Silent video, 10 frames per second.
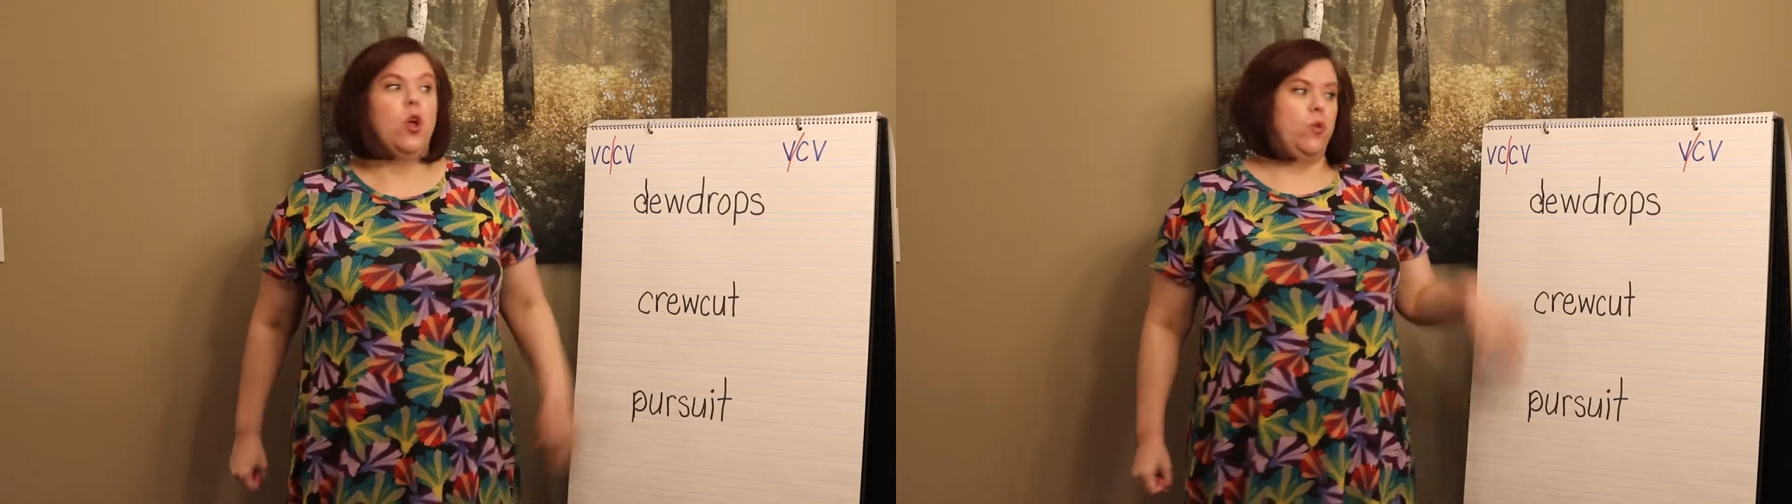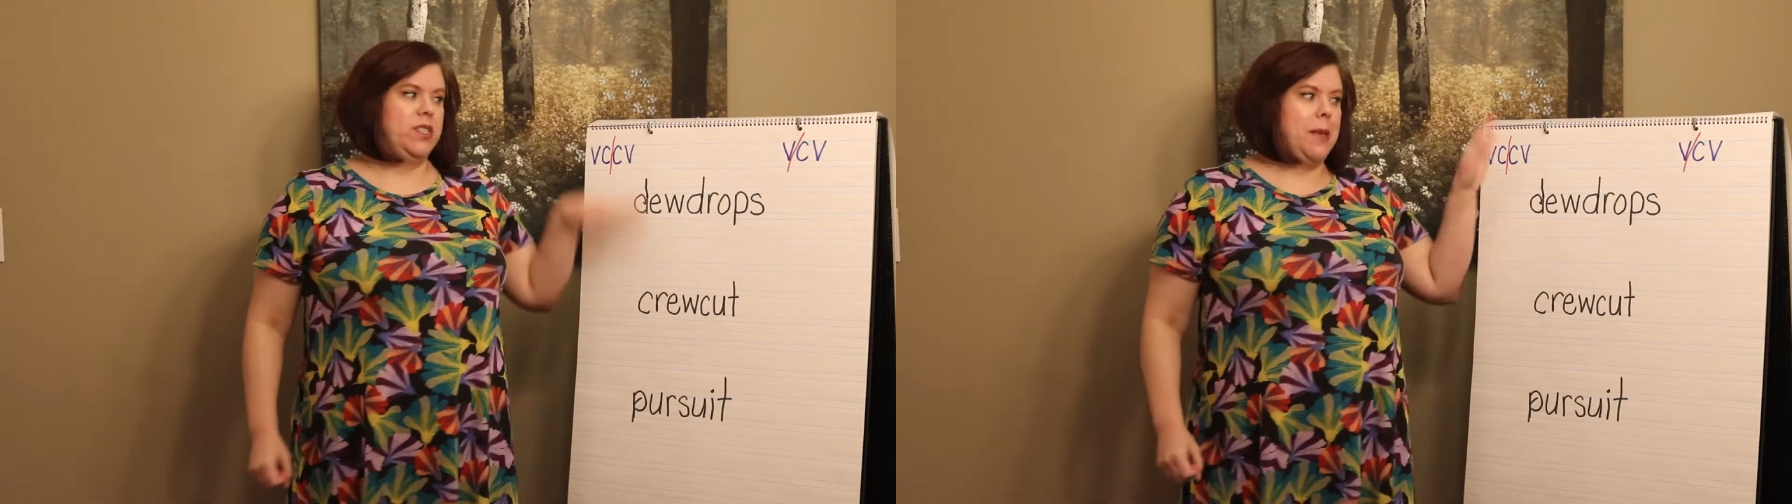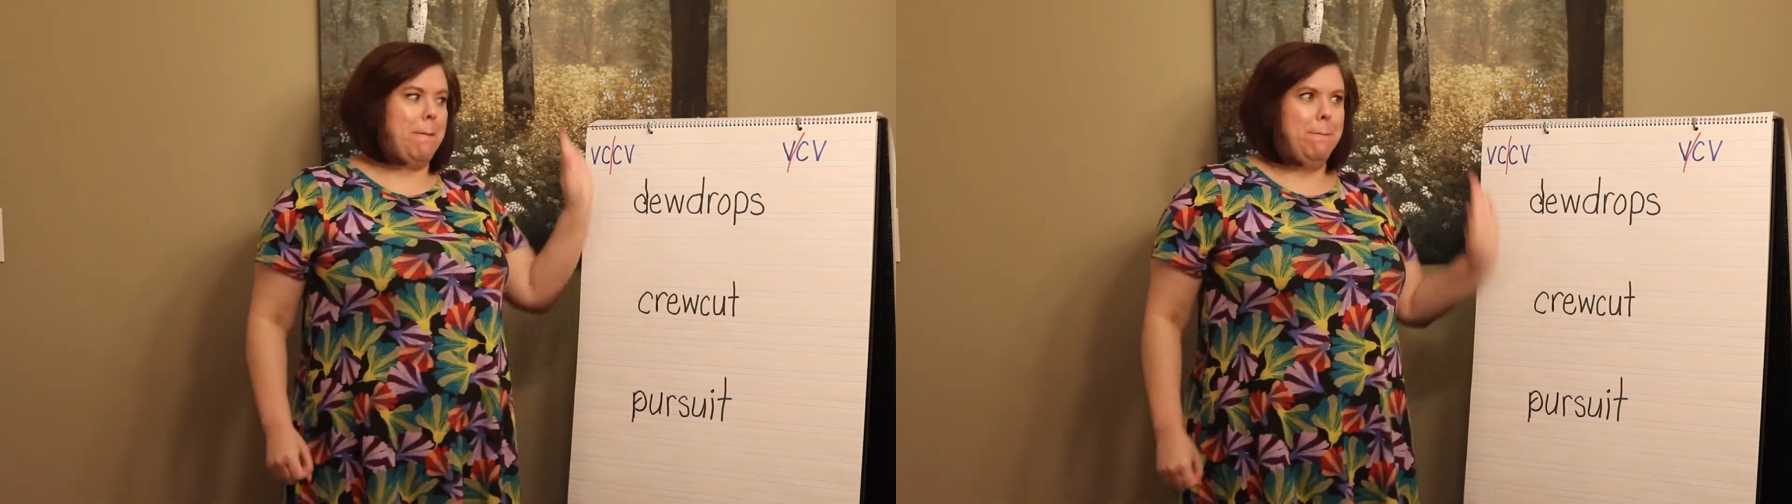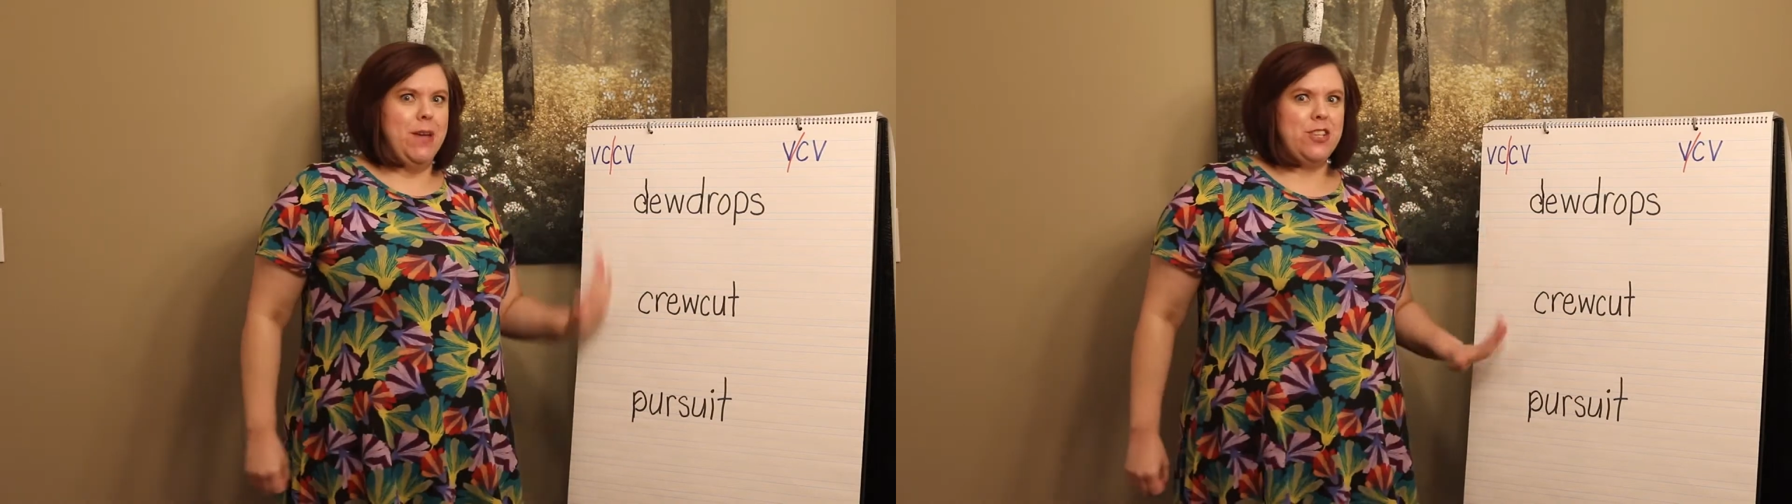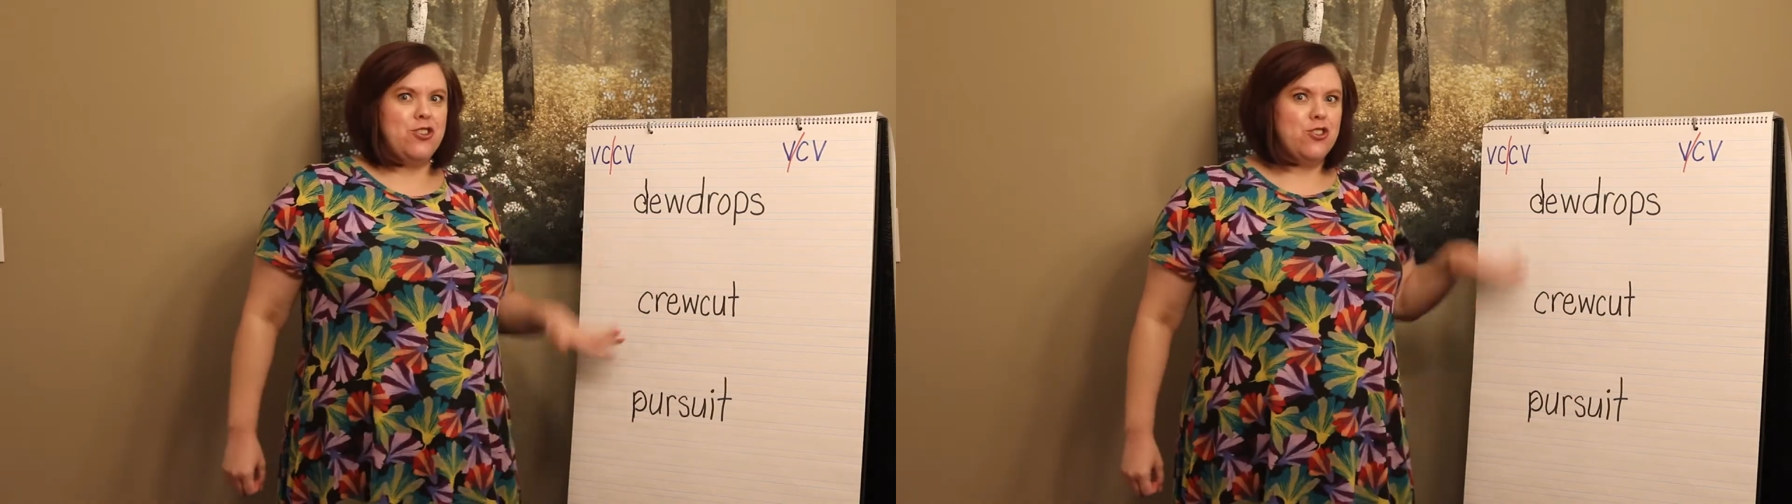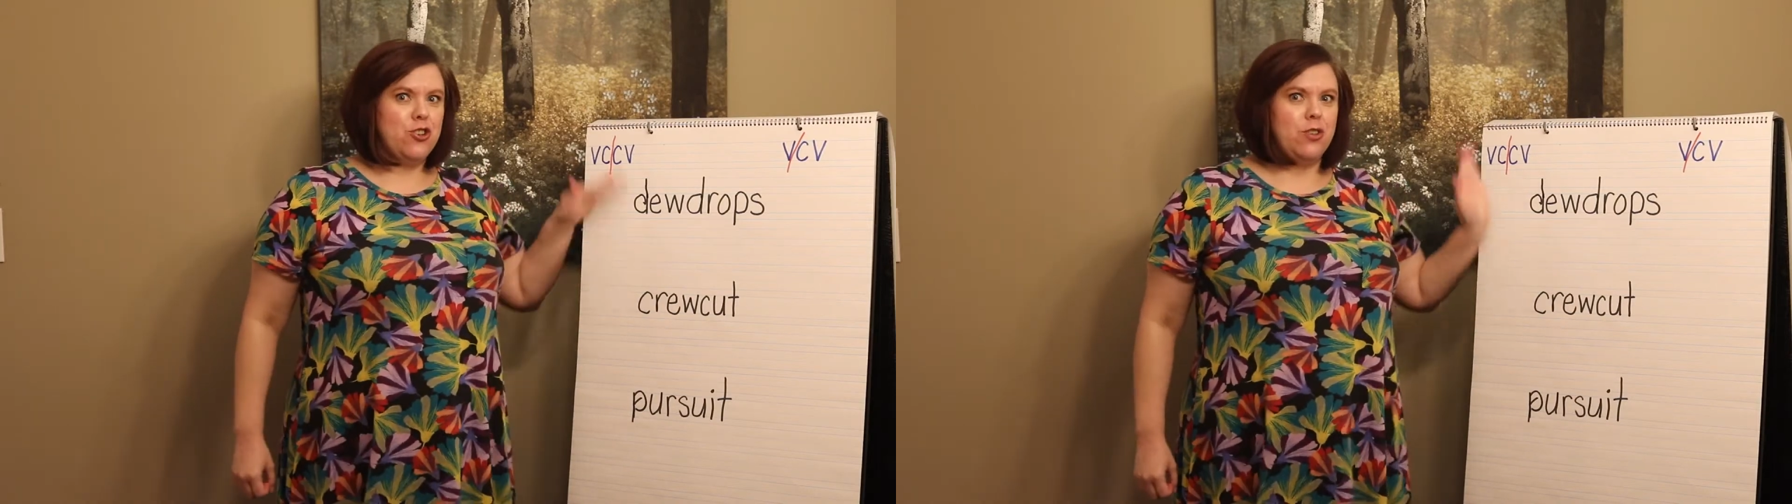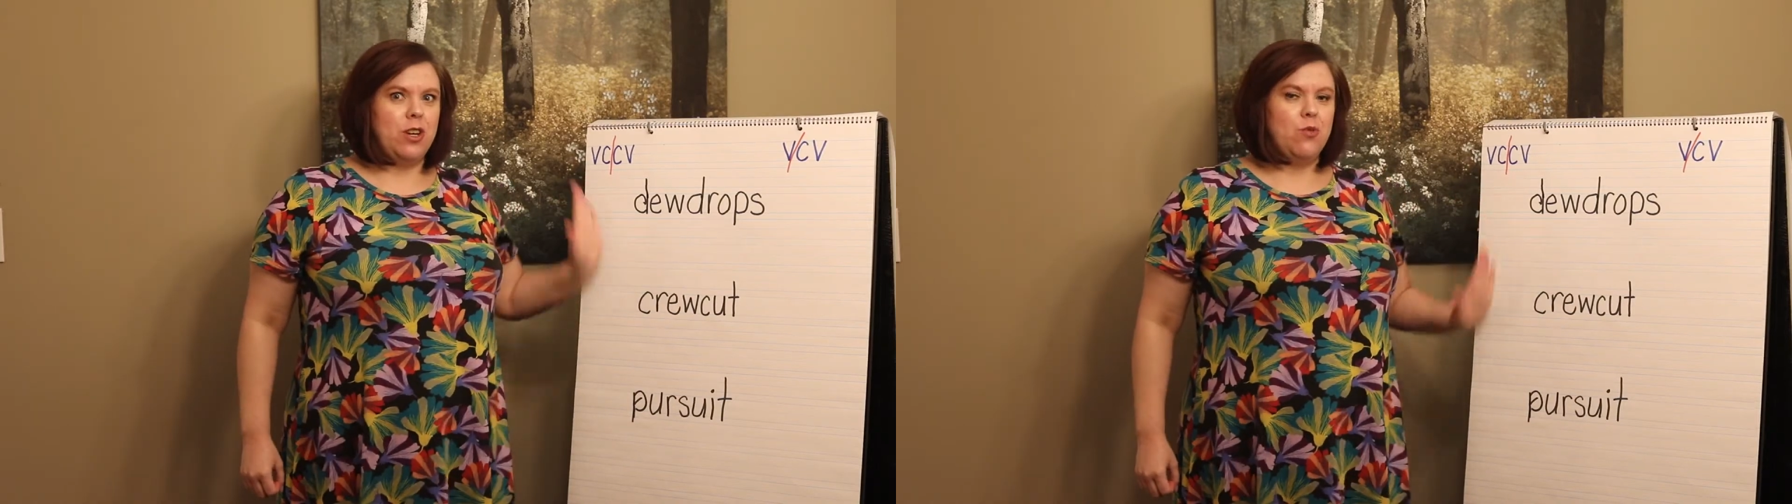with some mystery